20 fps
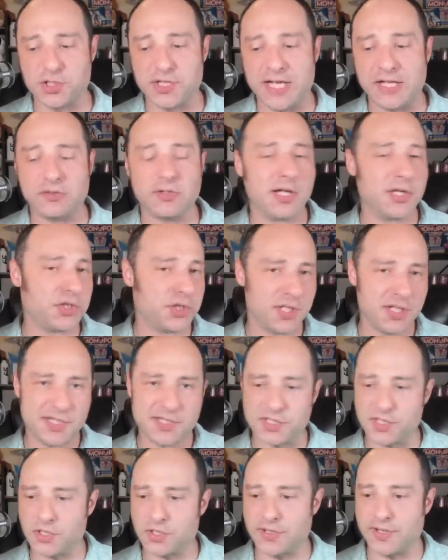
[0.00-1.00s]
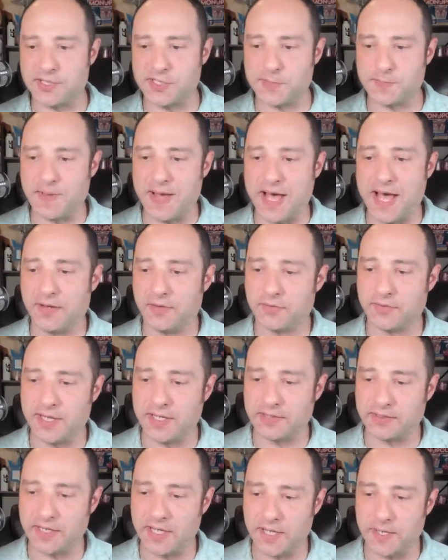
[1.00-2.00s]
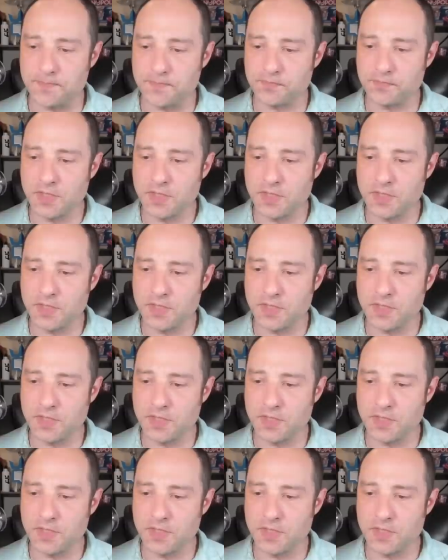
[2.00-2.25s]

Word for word: day lunch. It's a great spot right there.